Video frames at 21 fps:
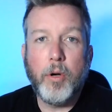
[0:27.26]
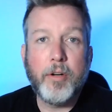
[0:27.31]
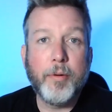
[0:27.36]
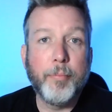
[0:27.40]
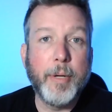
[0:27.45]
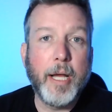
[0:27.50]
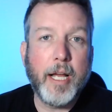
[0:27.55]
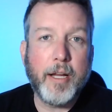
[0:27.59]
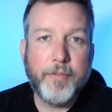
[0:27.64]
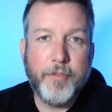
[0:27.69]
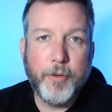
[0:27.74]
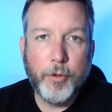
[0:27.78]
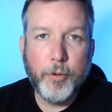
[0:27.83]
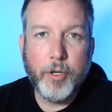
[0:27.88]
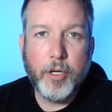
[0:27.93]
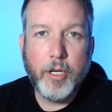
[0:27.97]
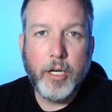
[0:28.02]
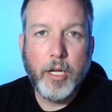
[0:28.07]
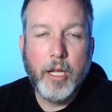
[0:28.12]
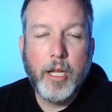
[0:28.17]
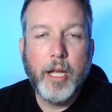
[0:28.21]
Welcome back,
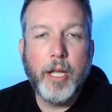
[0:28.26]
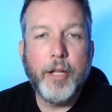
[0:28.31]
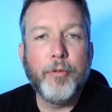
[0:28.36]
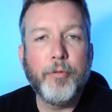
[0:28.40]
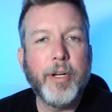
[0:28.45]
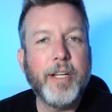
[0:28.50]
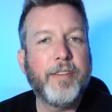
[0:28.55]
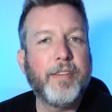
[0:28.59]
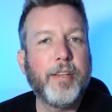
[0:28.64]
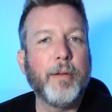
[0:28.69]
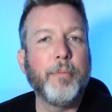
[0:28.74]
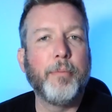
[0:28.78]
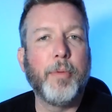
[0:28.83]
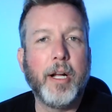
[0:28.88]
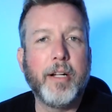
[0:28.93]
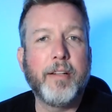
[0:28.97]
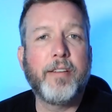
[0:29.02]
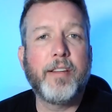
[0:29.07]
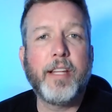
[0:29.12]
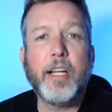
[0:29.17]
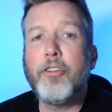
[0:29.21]
viewer. In recent
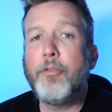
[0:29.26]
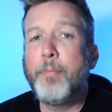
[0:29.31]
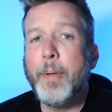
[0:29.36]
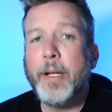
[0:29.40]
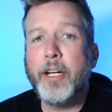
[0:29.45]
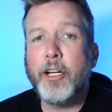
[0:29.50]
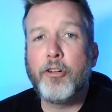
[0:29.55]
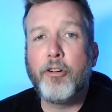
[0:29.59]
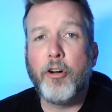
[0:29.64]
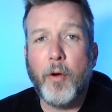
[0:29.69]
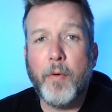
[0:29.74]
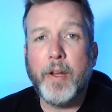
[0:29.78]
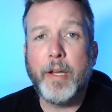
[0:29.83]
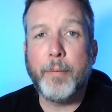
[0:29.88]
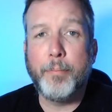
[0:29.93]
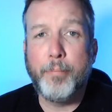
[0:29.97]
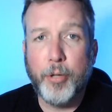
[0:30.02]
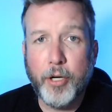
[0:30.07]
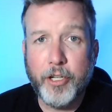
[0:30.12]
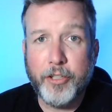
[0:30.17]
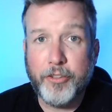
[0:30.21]
months, there's been a
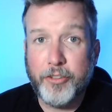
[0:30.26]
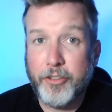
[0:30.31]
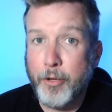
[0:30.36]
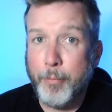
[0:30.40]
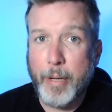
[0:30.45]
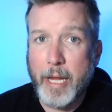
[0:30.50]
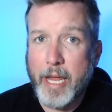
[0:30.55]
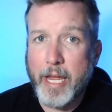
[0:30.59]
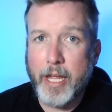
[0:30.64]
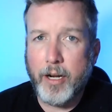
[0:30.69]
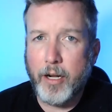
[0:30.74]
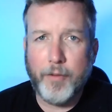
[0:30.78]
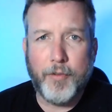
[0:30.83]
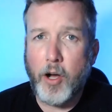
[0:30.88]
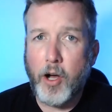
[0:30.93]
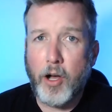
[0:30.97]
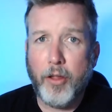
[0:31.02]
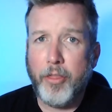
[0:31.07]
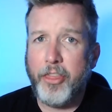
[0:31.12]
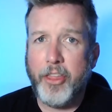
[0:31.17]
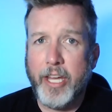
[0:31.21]
growing push to ban, of
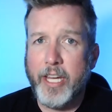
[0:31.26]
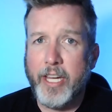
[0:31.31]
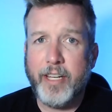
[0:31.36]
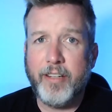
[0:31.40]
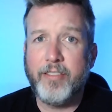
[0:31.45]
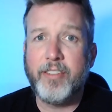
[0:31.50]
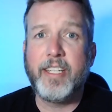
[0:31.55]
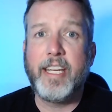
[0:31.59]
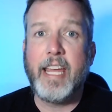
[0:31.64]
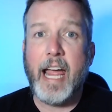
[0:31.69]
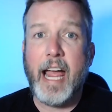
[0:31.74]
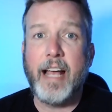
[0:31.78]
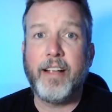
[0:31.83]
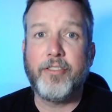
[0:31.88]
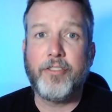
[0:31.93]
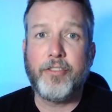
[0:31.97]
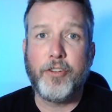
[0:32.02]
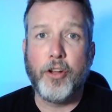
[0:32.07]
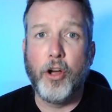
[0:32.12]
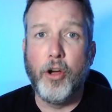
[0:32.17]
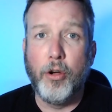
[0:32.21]
all things,
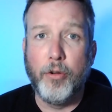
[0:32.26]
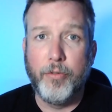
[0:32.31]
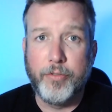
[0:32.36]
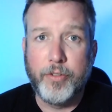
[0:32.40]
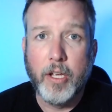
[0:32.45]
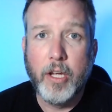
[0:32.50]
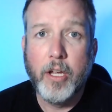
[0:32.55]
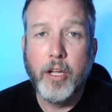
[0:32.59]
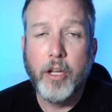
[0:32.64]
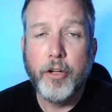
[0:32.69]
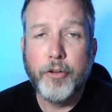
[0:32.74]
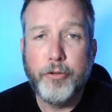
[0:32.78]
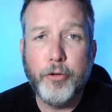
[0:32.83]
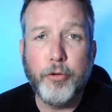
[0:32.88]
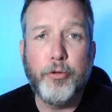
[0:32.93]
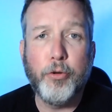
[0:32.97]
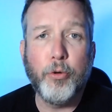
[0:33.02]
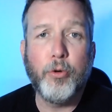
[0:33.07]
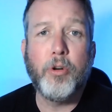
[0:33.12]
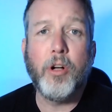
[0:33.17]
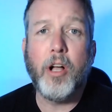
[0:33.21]
gas stoves due
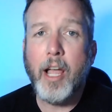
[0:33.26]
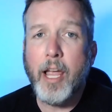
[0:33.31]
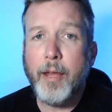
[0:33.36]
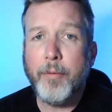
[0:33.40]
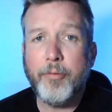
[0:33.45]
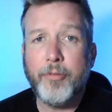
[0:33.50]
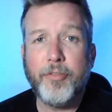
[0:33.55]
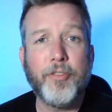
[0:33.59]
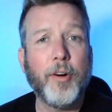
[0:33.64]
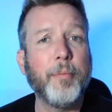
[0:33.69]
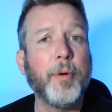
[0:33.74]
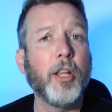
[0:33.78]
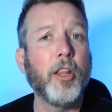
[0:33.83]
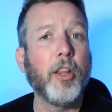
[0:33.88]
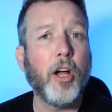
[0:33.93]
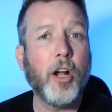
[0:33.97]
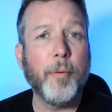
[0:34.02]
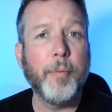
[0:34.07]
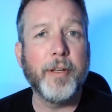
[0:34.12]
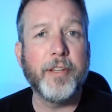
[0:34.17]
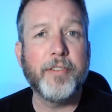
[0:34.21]
to claims from
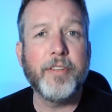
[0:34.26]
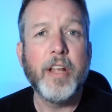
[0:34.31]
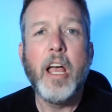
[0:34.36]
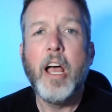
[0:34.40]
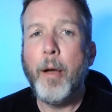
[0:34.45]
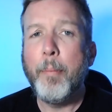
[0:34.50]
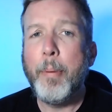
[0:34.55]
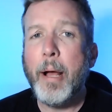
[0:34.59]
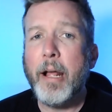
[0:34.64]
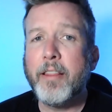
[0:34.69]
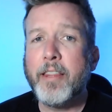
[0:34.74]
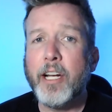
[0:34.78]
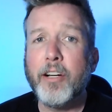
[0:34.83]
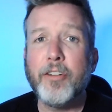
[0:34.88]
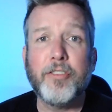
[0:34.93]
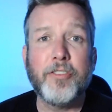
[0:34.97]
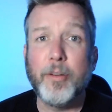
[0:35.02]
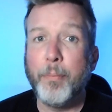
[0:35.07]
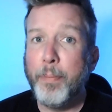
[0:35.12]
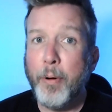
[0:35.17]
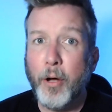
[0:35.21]
alarmists about their
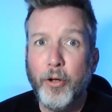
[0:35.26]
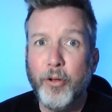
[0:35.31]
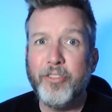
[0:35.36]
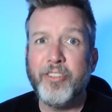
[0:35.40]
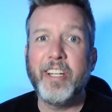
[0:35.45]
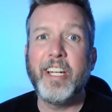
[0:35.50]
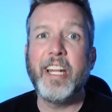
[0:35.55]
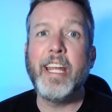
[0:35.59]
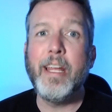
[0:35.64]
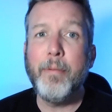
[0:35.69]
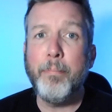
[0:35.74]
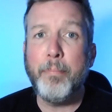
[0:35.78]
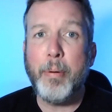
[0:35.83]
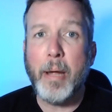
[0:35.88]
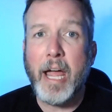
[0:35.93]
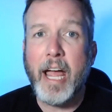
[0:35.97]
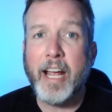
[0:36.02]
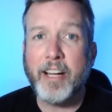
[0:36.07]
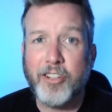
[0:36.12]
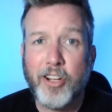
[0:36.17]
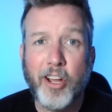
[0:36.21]
supposed
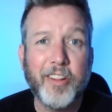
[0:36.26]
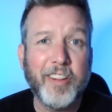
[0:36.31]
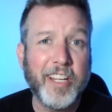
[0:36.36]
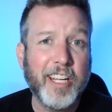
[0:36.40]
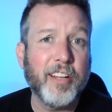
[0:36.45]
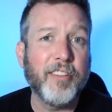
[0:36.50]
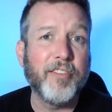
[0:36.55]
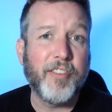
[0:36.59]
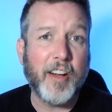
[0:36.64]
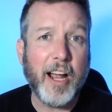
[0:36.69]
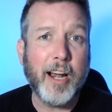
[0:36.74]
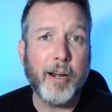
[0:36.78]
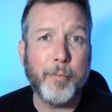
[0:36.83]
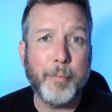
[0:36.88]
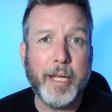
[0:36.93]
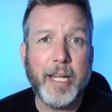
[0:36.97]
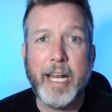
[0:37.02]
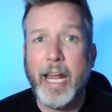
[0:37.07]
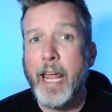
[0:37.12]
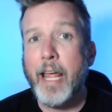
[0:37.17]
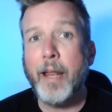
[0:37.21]
impact on the
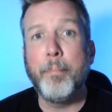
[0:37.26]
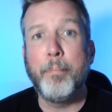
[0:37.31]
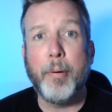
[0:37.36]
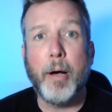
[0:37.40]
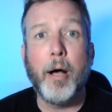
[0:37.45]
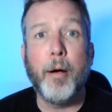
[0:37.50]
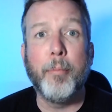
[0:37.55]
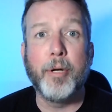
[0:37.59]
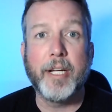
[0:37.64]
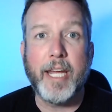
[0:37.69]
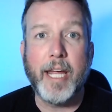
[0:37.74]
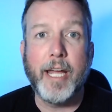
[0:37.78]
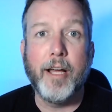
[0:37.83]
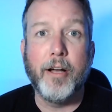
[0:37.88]
environment and public